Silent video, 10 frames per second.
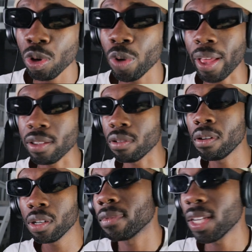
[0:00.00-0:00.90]
don't know that
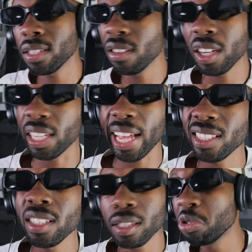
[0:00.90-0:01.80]
song. That's not a
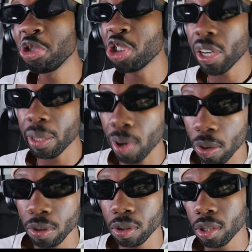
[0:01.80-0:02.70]
classic. Who's Johnny, bro?
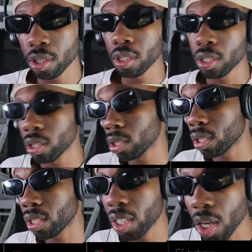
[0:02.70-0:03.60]

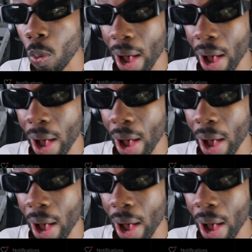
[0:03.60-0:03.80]
Nigga